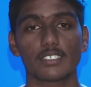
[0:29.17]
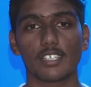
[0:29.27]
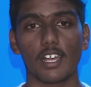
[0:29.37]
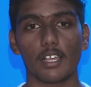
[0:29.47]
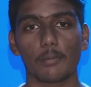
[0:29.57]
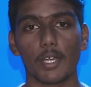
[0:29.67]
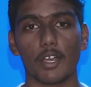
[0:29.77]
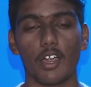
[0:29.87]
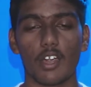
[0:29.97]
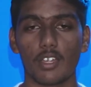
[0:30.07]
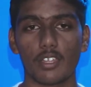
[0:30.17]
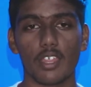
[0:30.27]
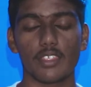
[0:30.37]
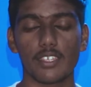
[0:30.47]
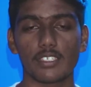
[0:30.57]
to talk about
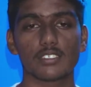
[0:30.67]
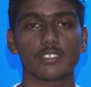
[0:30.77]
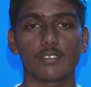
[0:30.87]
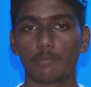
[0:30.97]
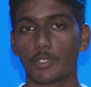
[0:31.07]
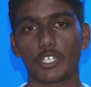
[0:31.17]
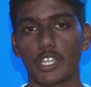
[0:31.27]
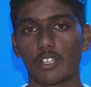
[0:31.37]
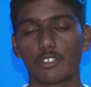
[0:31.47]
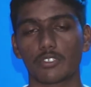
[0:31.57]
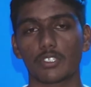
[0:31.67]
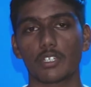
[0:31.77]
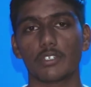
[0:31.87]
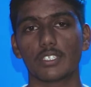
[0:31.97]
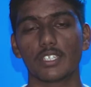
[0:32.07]
on this particular
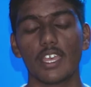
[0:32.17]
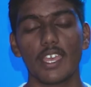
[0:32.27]
series